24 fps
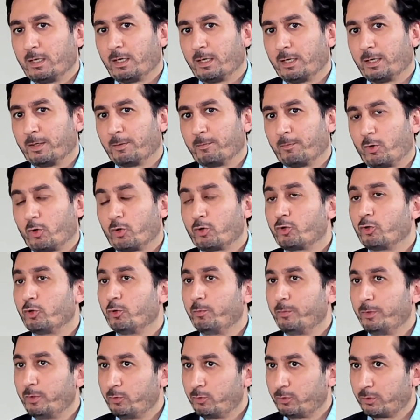
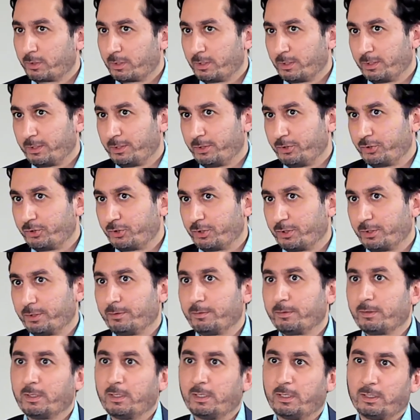autoimmune
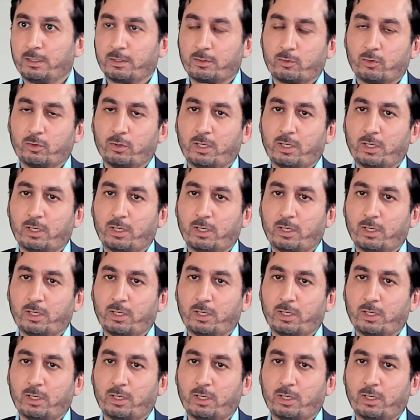condition called